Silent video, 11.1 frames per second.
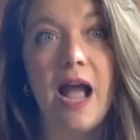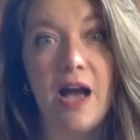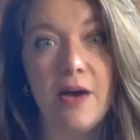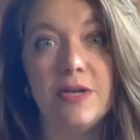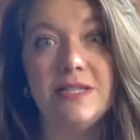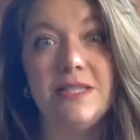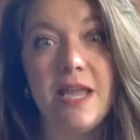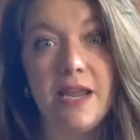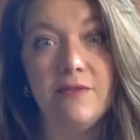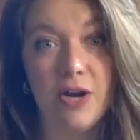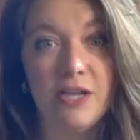how to
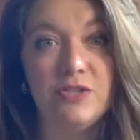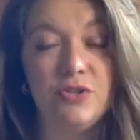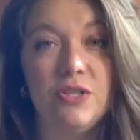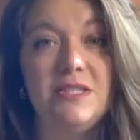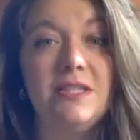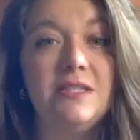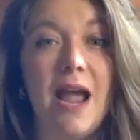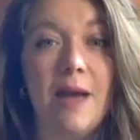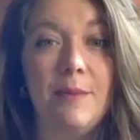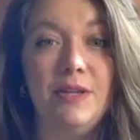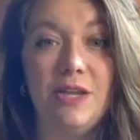save, right? So this is a
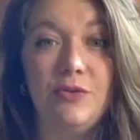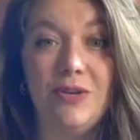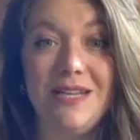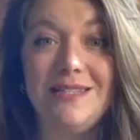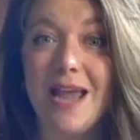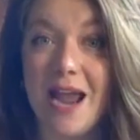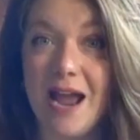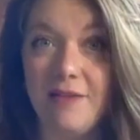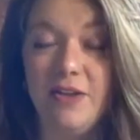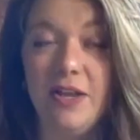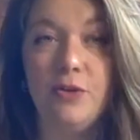habit that you need to
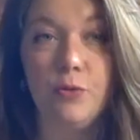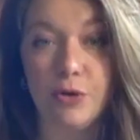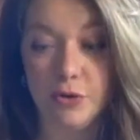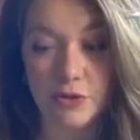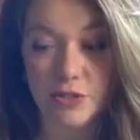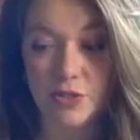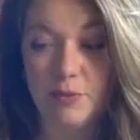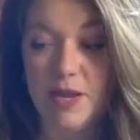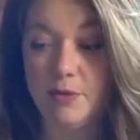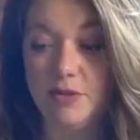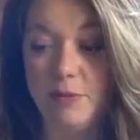have in order to be
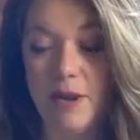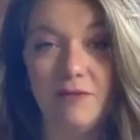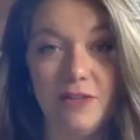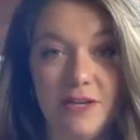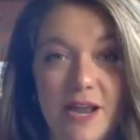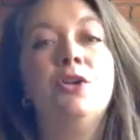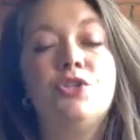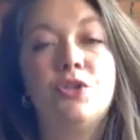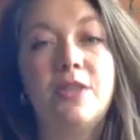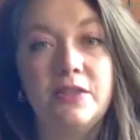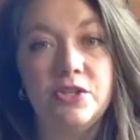able to pay off the debt.
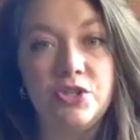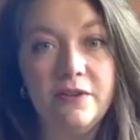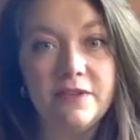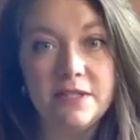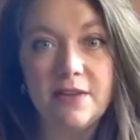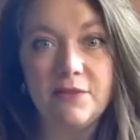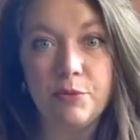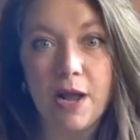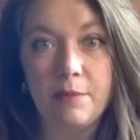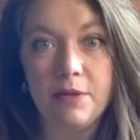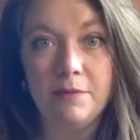So then the surface level
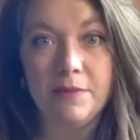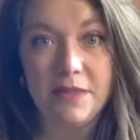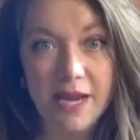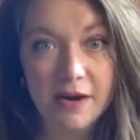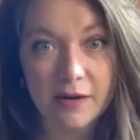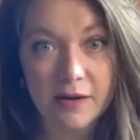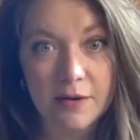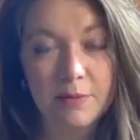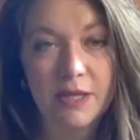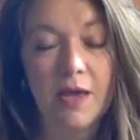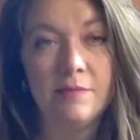problem there
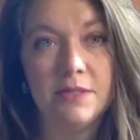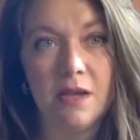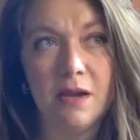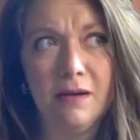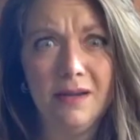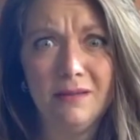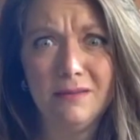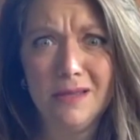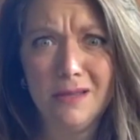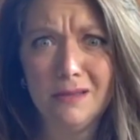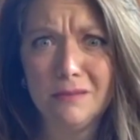becomes, all right,
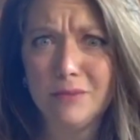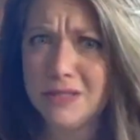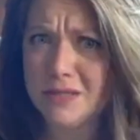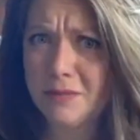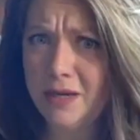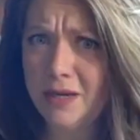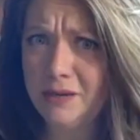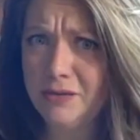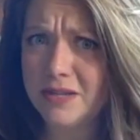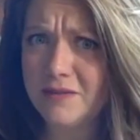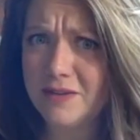well, put some money in
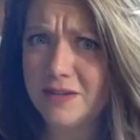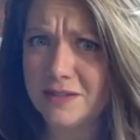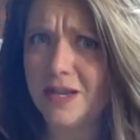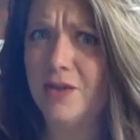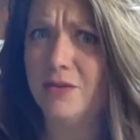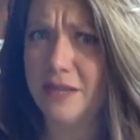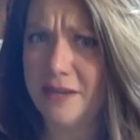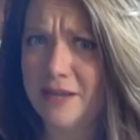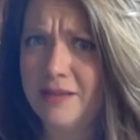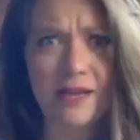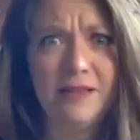your savings account,
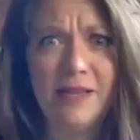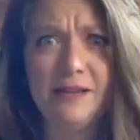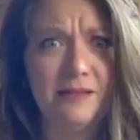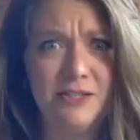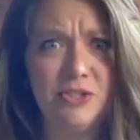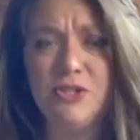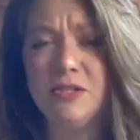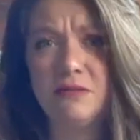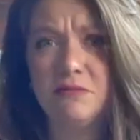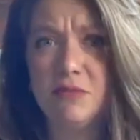lady. Let's just